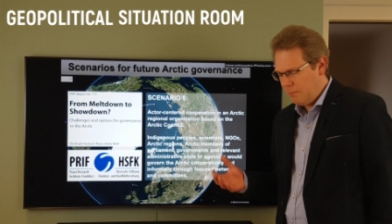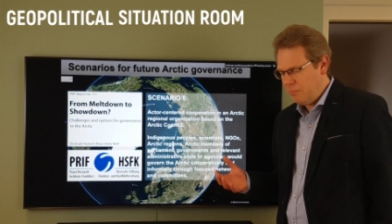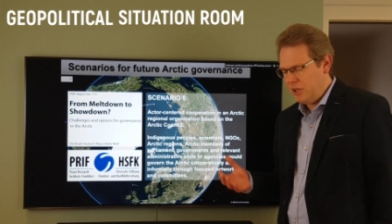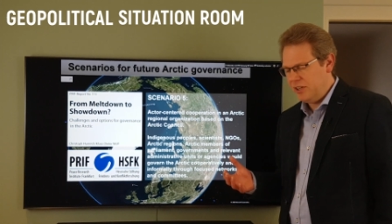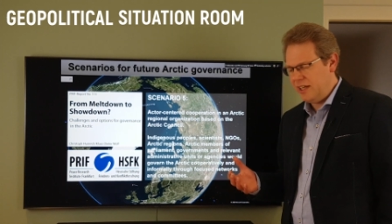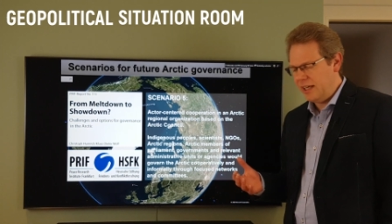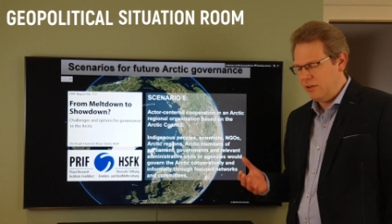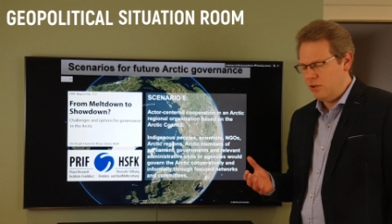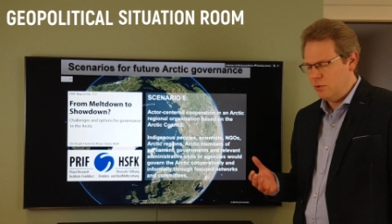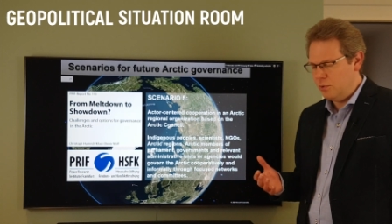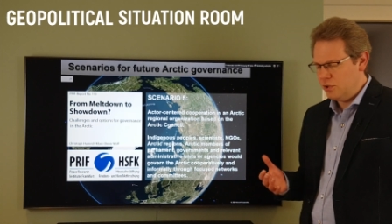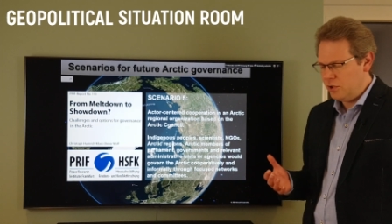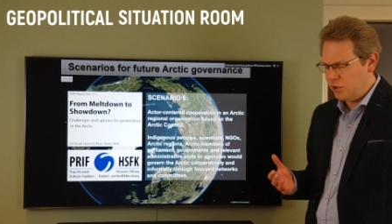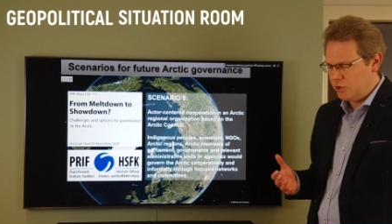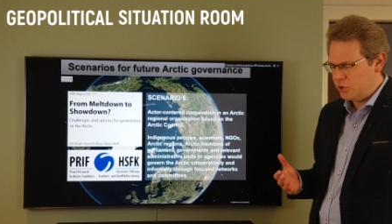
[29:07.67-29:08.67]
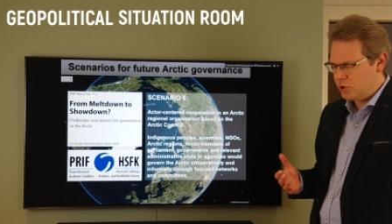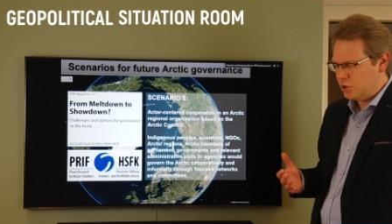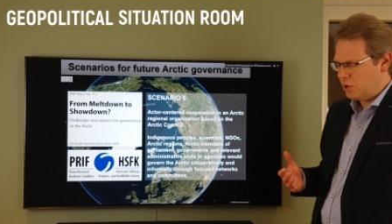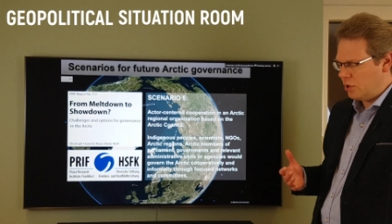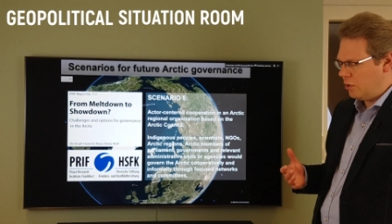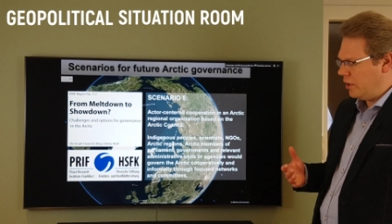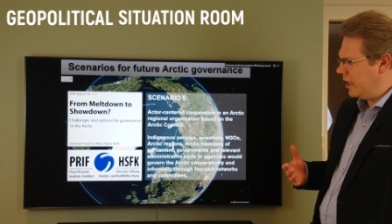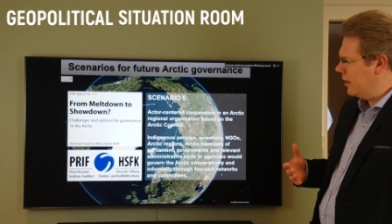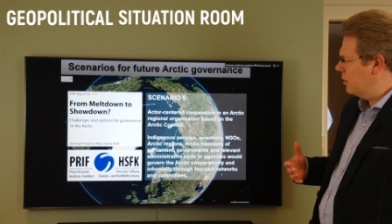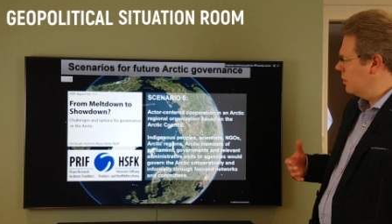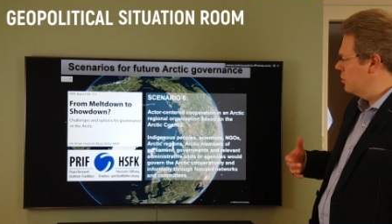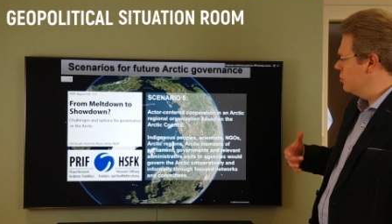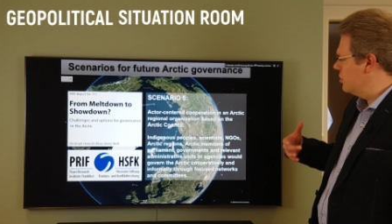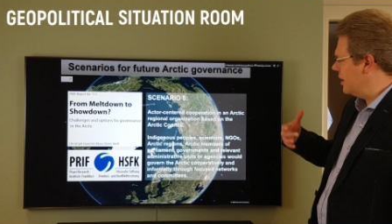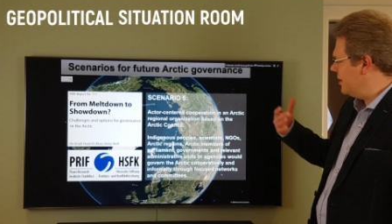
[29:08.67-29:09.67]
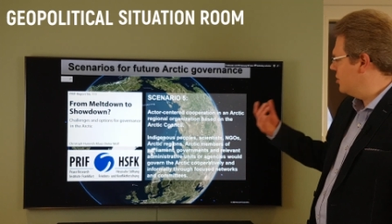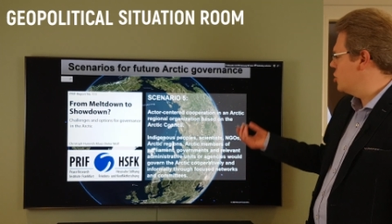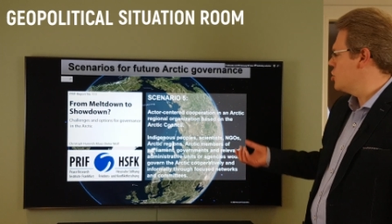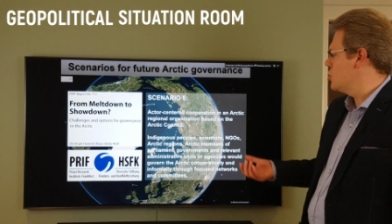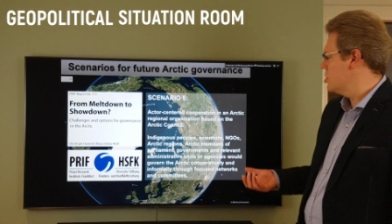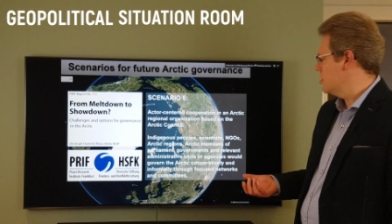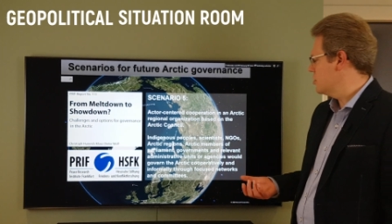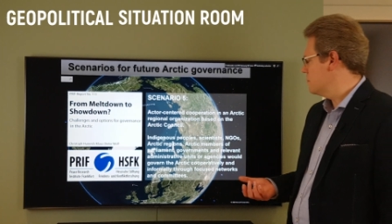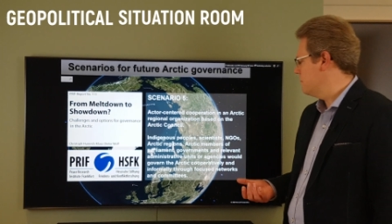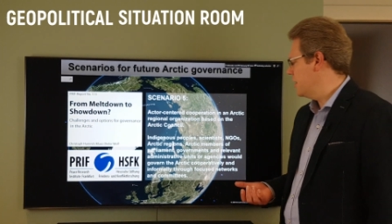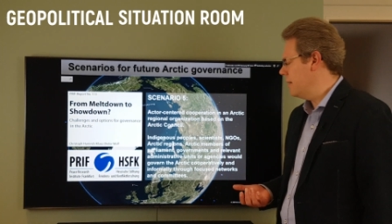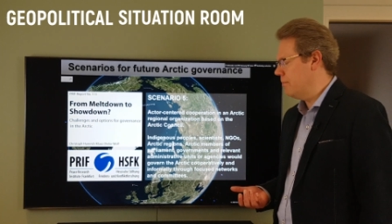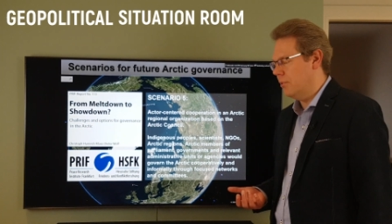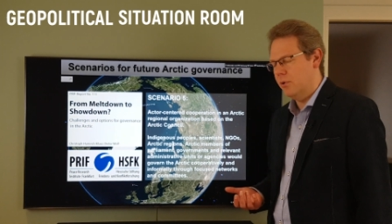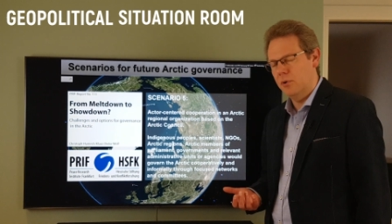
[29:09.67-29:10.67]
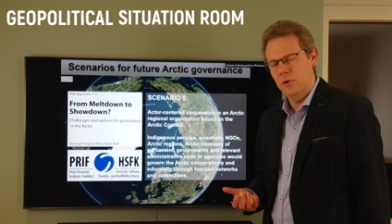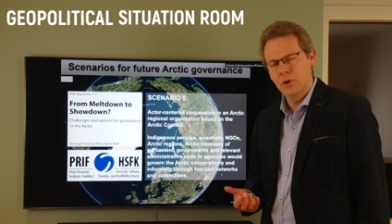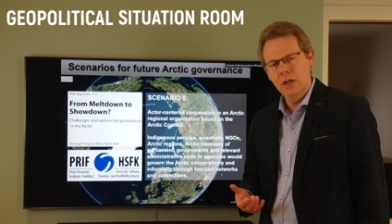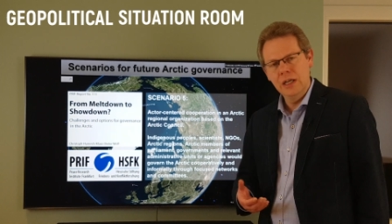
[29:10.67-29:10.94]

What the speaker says: but then you would also include indigenous people,